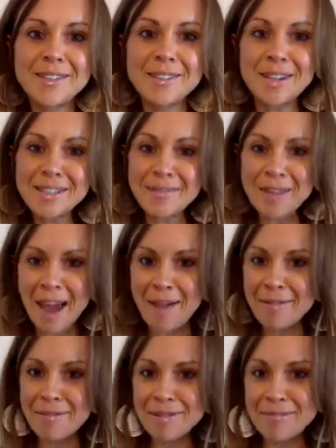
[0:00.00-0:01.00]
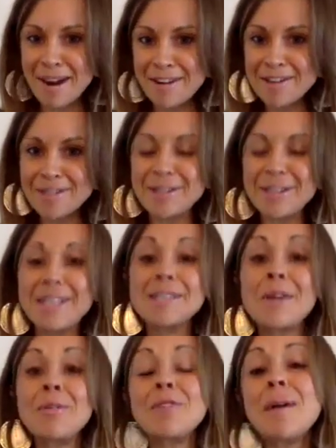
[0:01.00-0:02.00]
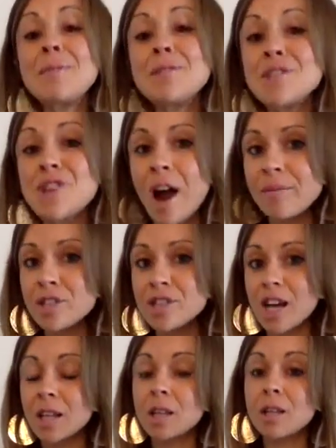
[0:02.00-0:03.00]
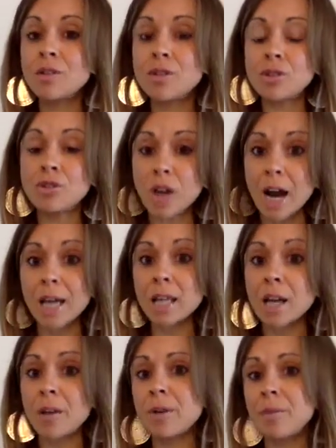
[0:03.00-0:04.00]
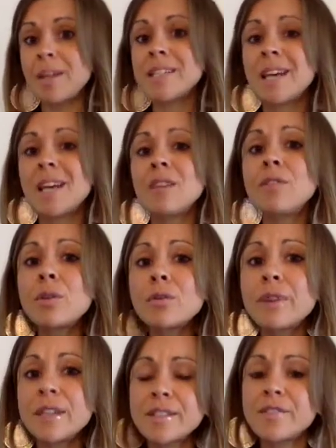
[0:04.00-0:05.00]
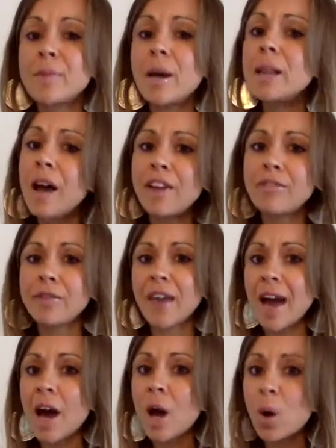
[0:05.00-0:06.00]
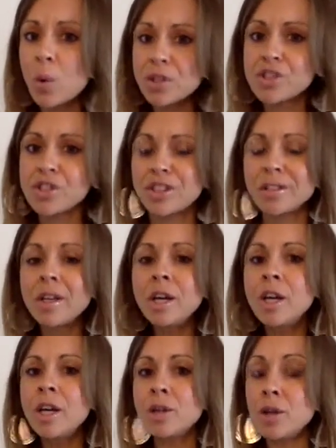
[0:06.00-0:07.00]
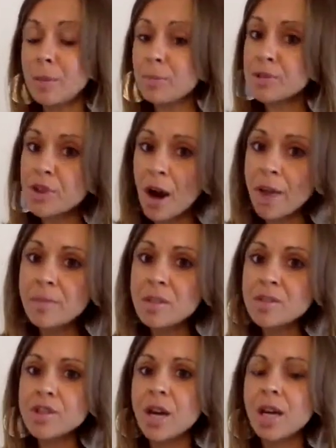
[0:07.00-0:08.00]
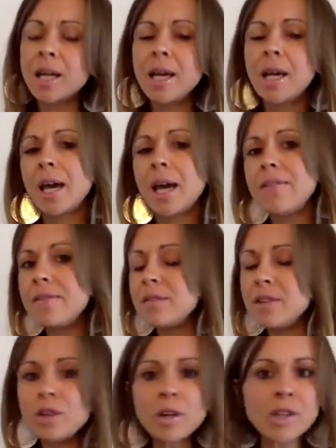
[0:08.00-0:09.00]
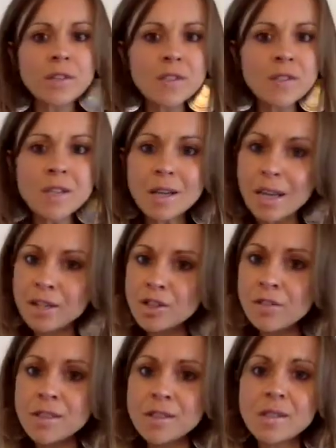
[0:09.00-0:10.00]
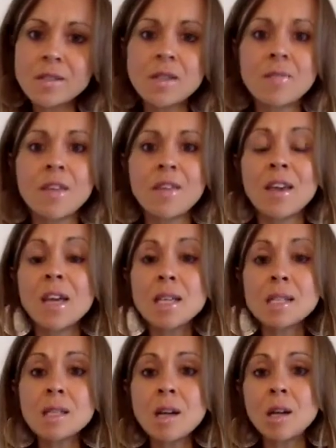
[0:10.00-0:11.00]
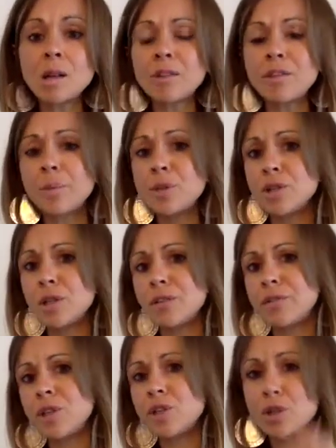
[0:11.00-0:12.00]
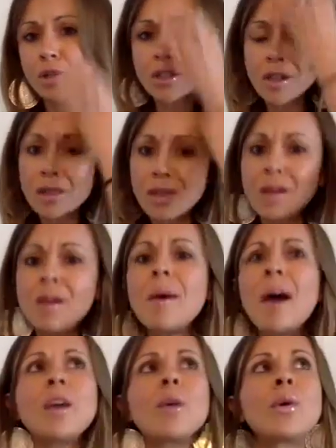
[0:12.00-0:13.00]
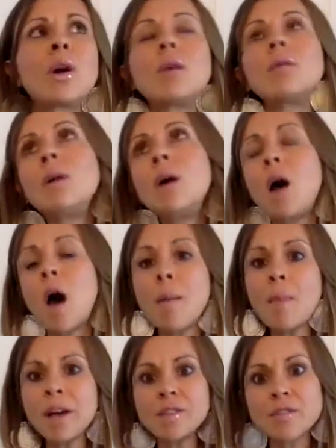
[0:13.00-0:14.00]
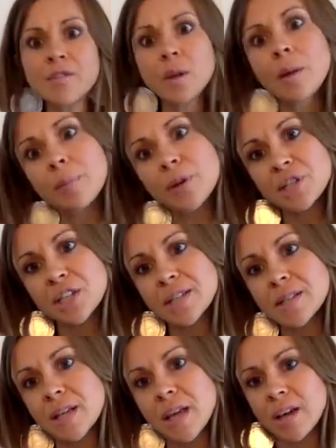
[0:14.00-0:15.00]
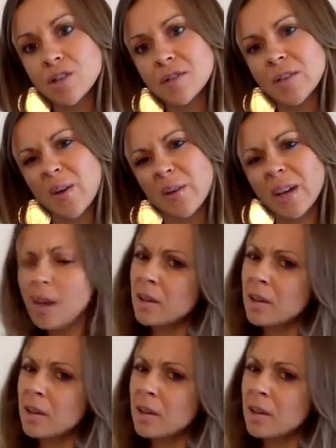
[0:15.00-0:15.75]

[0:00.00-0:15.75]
Sorry, something happened with my recording. So I would have been prescribed a drug that I would have been taking for the rest of my life without question. You get prescribed this drug and, it's just the nature of the system that there isn't a lot of opportunity for your doctor to think about you and go, I might just follow up Bridget and see how she's going.